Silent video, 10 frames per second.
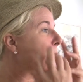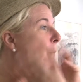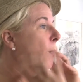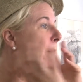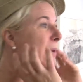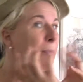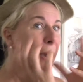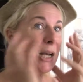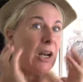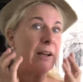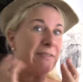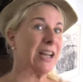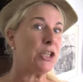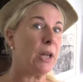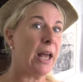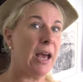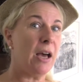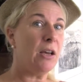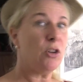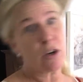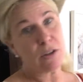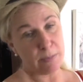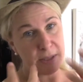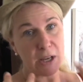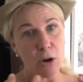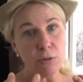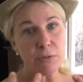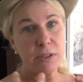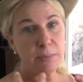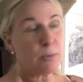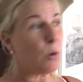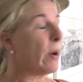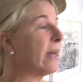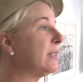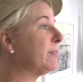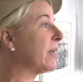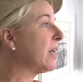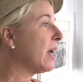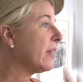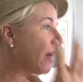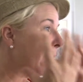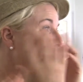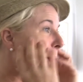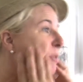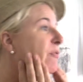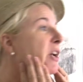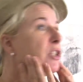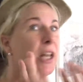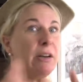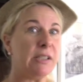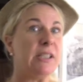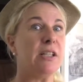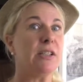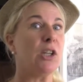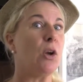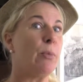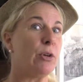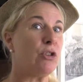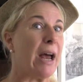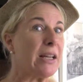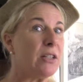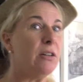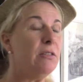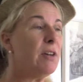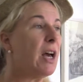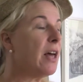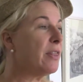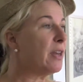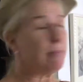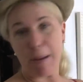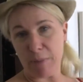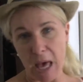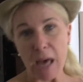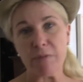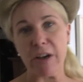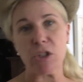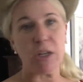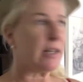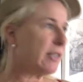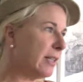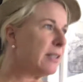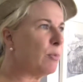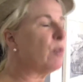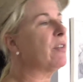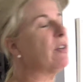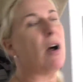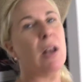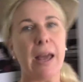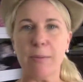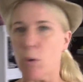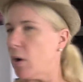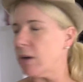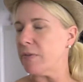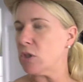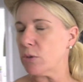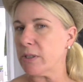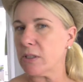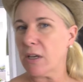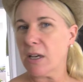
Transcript: women apparently like facial hair, not on themselves always, but a man with facial hair is seen as a lot more attractive than a man without facial hair. It's seen as more virile and more kind of into it.